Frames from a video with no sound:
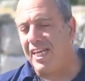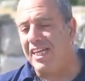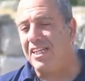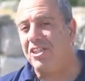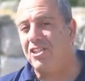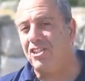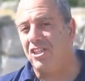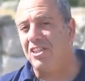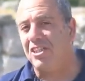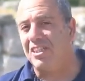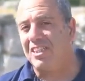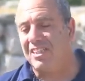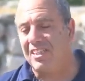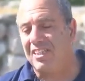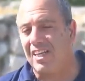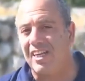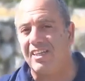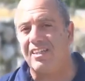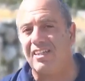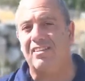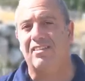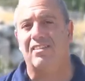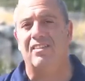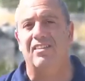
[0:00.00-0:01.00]
ancient
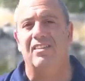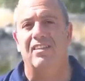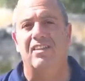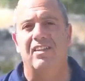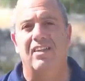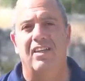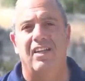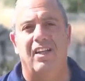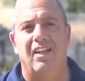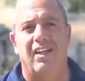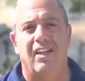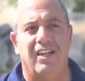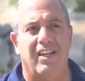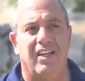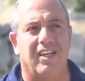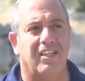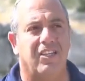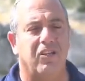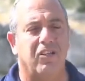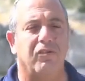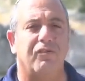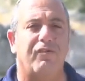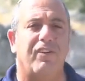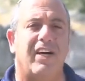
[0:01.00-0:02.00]
site
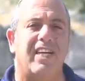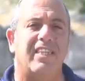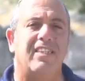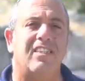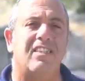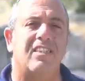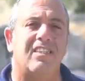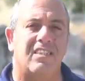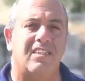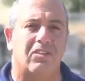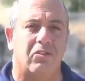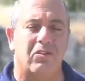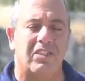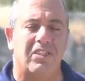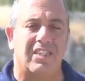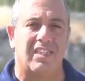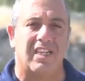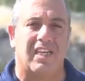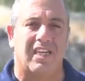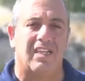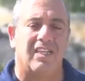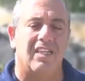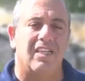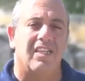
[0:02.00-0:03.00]
like you find in
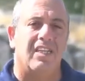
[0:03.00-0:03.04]
Susya.